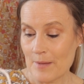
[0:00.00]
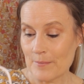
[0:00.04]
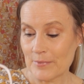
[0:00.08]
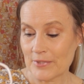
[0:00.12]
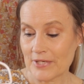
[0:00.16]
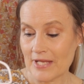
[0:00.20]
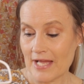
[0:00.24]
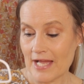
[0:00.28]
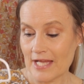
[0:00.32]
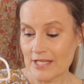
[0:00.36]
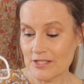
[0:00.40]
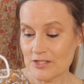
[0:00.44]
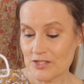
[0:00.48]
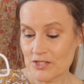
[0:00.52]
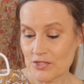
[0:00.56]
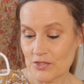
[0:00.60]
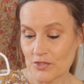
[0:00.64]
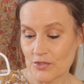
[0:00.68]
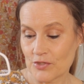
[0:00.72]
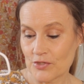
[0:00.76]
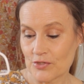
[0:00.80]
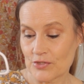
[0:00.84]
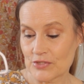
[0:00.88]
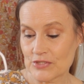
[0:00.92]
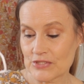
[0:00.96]
But I
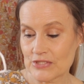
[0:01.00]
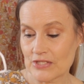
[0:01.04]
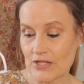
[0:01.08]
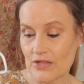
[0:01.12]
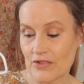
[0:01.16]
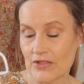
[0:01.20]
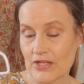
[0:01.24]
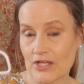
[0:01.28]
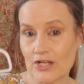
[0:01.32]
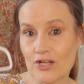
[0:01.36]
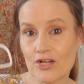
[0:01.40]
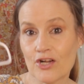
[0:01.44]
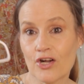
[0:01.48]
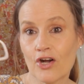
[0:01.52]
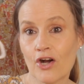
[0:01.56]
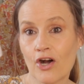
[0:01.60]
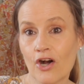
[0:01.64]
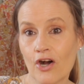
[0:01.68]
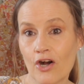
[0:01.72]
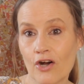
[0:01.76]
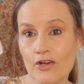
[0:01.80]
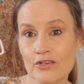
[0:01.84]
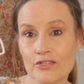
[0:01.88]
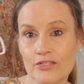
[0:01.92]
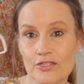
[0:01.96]
chose the
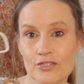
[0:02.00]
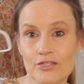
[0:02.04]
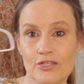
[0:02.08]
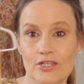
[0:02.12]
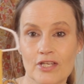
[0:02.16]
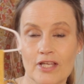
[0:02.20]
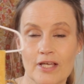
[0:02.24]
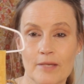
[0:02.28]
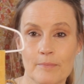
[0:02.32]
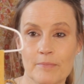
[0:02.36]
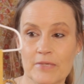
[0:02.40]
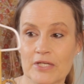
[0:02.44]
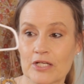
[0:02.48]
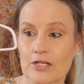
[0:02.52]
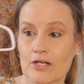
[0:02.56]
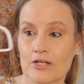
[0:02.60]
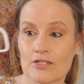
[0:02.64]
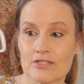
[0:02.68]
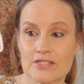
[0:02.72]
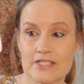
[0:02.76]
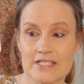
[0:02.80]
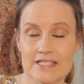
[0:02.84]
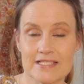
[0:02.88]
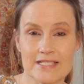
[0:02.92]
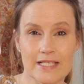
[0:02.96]
corn colour
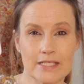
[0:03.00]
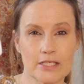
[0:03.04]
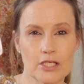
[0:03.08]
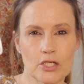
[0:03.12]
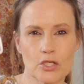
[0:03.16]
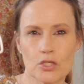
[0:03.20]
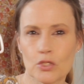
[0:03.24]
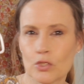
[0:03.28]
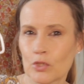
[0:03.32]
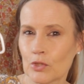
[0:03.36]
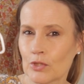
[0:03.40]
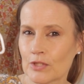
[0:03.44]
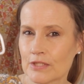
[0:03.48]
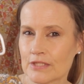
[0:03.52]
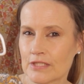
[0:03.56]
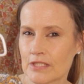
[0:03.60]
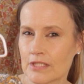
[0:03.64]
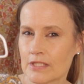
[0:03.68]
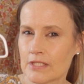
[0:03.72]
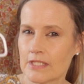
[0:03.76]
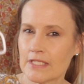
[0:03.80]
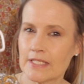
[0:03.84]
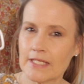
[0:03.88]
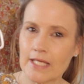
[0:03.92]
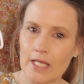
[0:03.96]
because it's like a
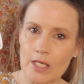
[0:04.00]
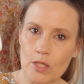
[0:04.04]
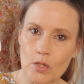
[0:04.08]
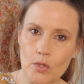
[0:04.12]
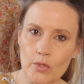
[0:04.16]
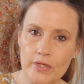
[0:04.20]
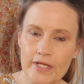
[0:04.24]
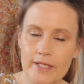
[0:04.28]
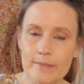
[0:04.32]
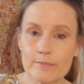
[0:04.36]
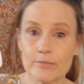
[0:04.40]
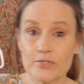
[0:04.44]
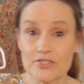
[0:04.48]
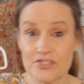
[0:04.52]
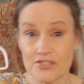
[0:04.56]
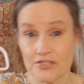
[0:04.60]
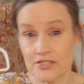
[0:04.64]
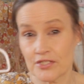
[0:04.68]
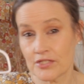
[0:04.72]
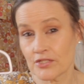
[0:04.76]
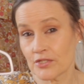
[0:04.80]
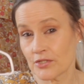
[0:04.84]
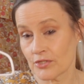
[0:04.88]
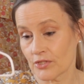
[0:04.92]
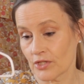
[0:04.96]
golden yellowy
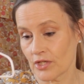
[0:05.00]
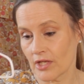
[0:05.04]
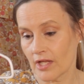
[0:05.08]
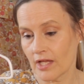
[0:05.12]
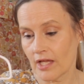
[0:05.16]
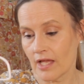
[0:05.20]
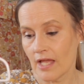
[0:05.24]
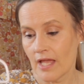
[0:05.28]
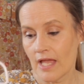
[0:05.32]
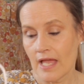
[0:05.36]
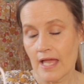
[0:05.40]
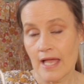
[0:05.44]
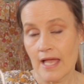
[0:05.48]
mustard colour.